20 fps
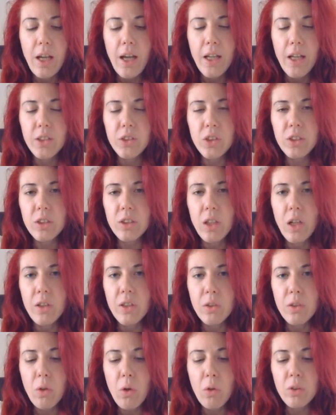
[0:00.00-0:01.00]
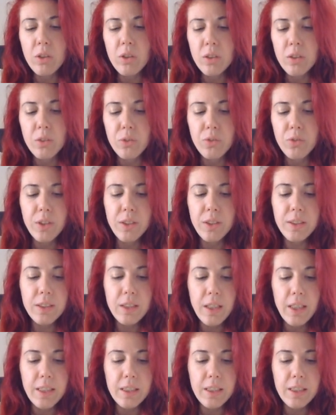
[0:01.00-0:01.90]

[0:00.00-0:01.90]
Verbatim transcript: I just rewrote the first